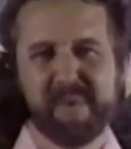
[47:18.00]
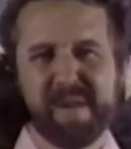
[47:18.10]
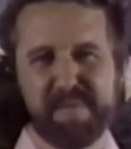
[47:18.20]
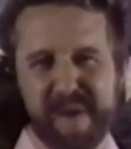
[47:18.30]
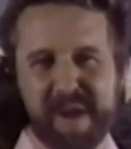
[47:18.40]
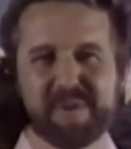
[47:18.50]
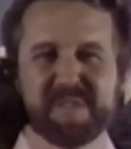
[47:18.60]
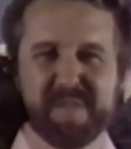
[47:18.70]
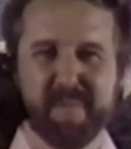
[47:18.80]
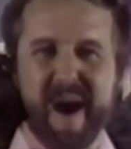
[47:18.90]
The great
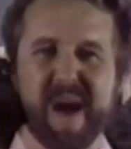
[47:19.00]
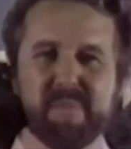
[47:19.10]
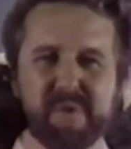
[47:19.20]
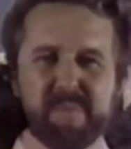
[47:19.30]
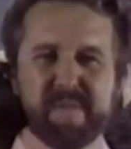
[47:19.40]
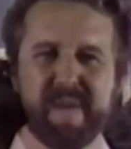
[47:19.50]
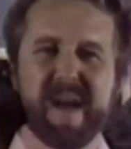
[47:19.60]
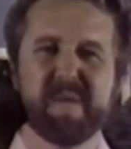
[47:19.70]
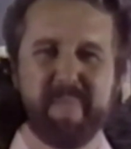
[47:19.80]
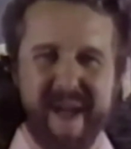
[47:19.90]
figures of the Bible
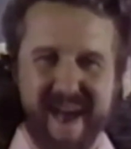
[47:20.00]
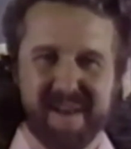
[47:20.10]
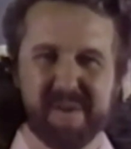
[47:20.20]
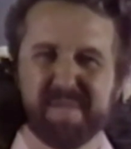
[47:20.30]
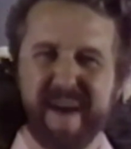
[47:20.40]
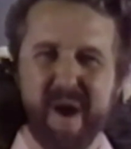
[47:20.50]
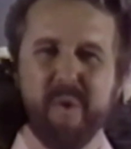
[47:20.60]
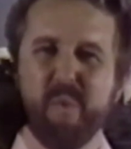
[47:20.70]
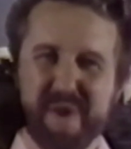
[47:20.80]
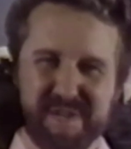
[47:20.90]
provide a pattern of
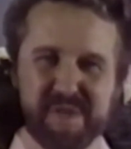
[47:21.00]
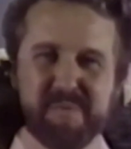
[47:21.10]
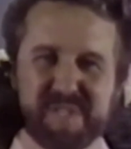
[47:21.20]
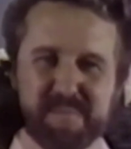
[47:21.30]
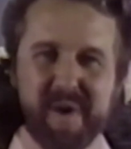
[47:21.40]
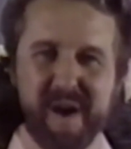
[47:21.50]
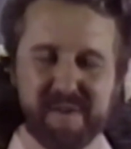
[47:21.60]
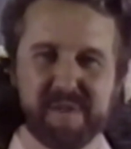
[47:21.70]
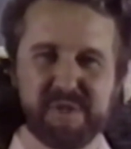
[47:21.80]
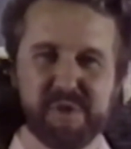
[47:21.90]
how we should
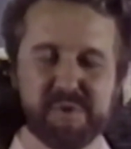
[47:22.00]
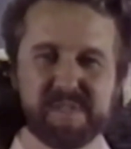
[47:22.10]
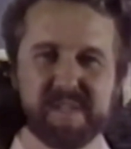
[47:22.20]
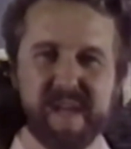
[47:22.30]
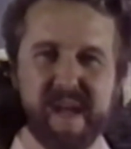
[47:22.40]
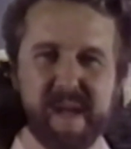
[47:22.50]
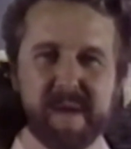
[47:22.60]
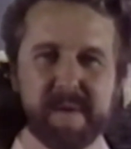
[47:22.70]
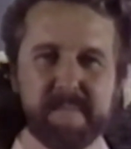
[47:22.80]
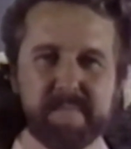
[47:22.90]
respond to the Jews
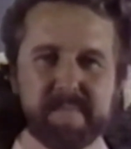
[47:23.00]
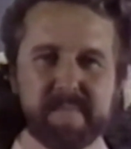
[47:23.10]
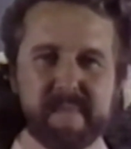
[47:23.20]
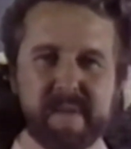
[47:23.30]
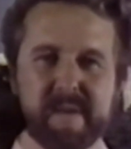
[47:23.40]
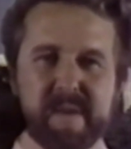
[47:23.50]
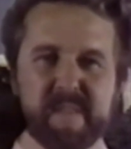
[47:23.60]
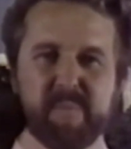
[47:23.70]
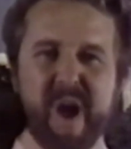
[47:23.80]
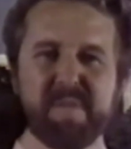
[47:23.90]
today.
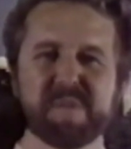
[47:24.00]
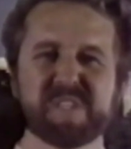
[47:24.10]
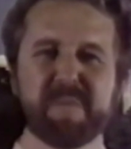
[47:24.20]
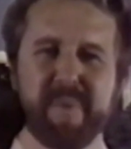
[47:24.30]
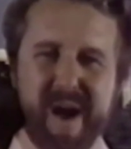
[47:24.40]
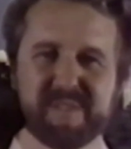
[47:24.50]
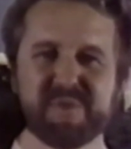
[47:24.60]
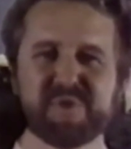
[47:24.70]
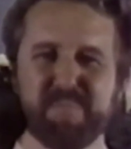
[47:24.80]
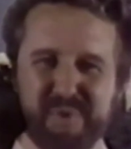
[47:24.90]
The prophets and
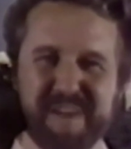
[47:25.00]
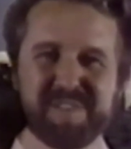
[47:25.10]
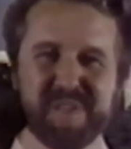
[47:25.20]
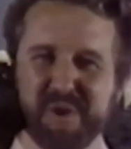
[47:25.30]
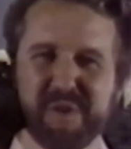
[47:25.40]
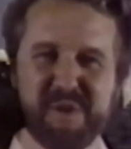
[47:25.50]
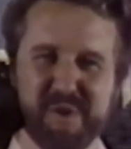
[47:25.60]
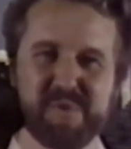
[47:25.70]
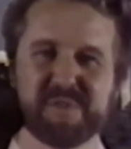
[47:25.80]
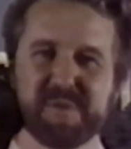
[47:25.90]
apostles preached the good
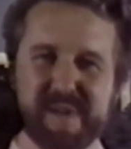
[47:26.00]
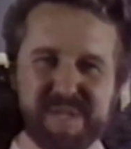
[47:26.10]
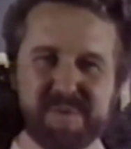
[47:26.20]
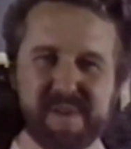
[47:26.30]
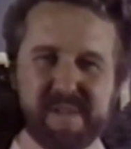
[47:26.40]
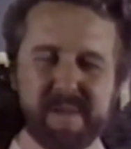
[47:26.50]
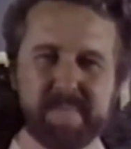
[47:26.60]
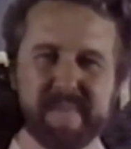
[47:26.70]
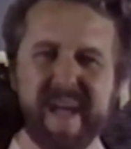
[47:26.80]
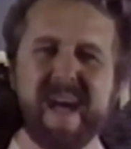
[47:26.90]
news to
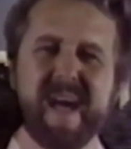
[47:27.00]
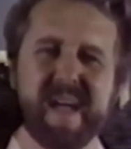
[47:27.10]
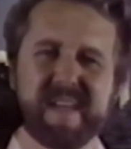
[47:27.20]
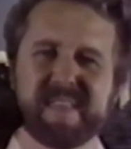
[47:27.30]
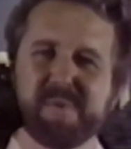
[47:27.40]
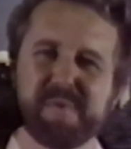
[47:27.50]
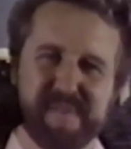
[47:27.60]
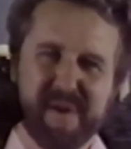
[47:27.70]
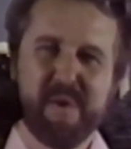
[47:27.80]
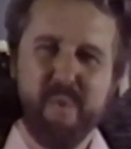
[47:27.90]
Israel, yet they
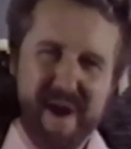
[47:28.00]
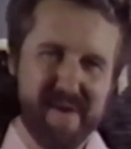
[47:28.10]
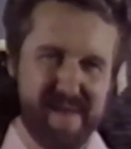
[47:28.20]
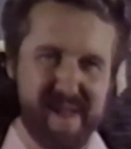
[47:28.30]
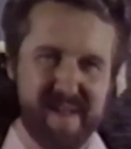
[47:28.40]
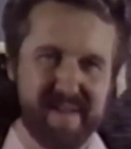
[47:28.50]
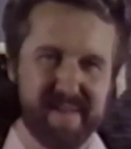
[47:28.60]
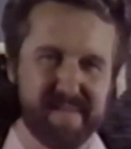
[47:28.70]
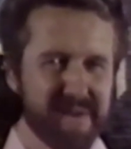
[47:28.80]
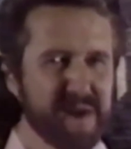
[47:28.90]
were very wary,
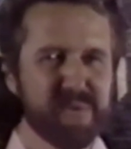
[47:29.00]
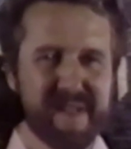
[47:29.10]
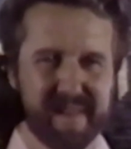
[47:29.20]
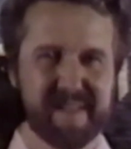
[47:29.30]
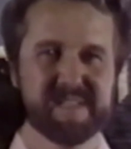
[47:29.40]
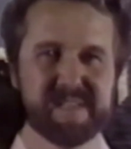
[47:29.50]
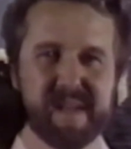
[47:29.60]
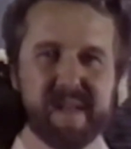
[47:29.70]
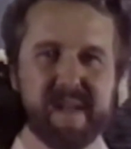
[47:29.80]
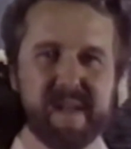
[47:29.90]
very
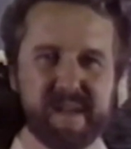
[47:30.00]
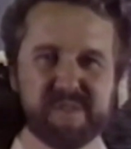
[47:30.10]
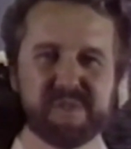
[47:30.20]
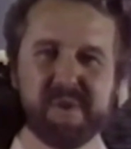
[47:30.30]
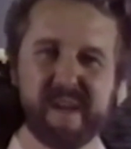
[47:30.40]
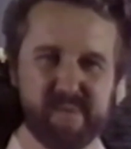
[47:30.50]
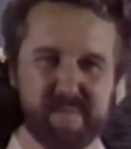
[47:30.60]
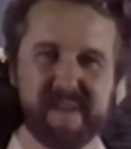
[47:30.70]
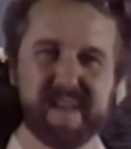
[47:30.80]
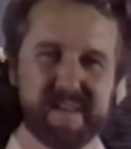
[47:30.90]
realistic concerning
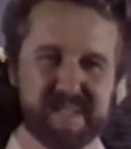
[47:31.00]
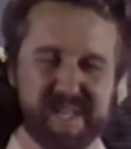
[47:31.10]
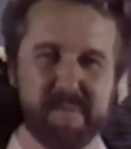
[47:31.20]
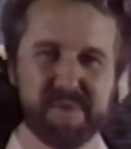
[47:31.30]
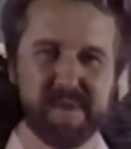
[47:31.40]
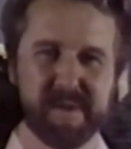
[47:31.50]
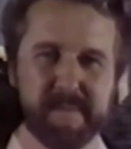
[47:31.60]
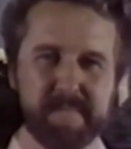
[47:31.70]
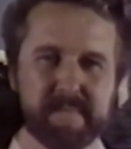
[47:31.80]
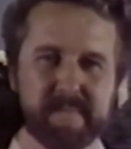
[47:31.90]
rabbinic deception.